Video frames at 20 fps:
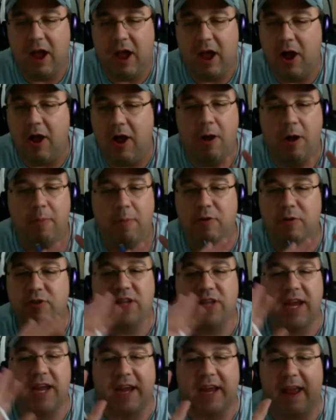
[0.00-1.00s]
almost
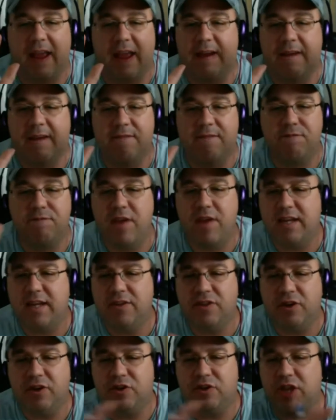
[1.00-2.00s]
like an event.
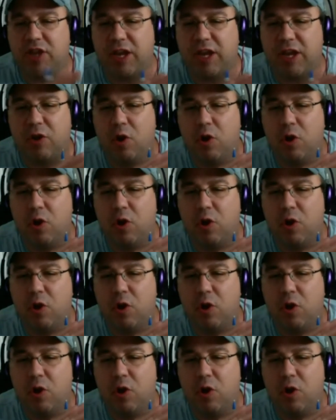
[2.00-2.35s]
There's like